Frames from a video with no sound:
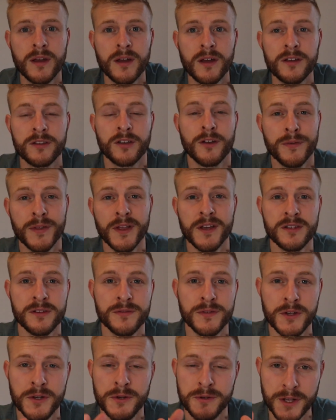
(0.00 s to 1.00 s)
So for those
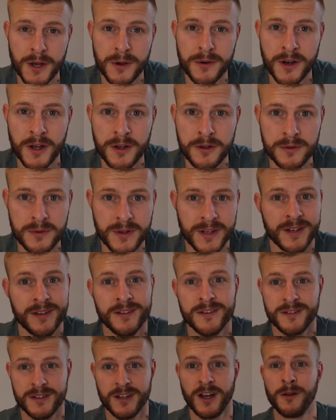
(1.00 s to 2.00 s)
of you who don't know,
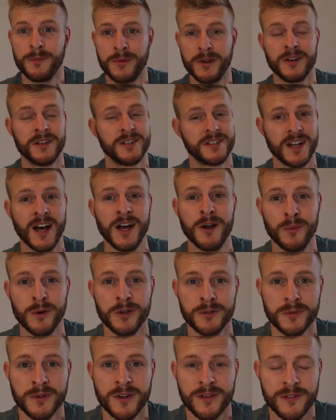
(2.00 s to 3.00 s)
and I'll be honest, I
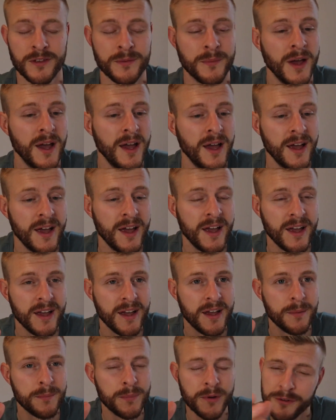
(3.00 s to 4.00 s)
was one of them,
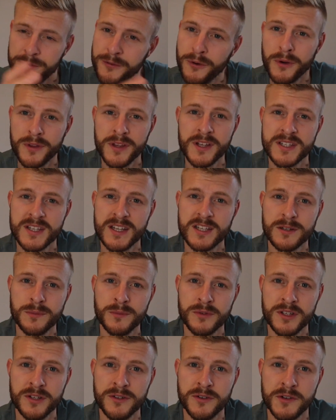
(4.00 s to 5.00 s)
before this system
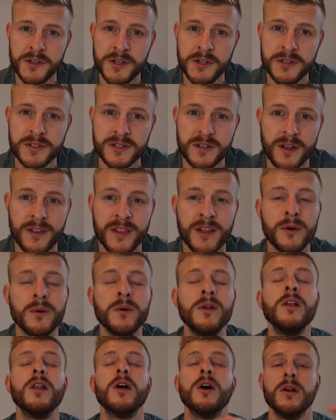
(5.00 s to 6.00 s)
was introduced, there were
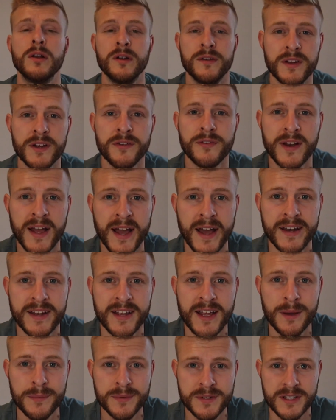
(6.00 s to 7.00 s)
a load of different
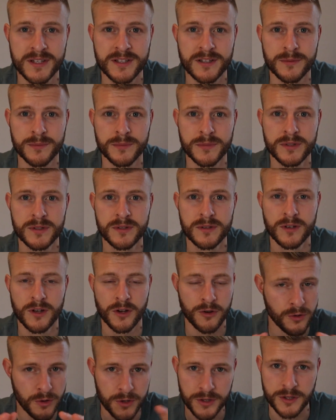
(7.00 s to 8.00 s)
handicap systems
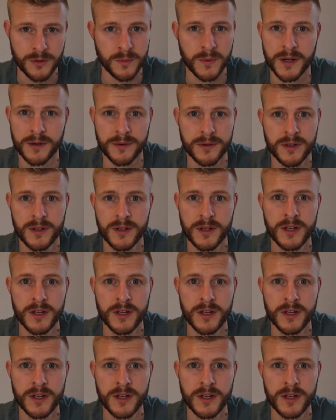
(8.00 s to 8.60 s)
across the world.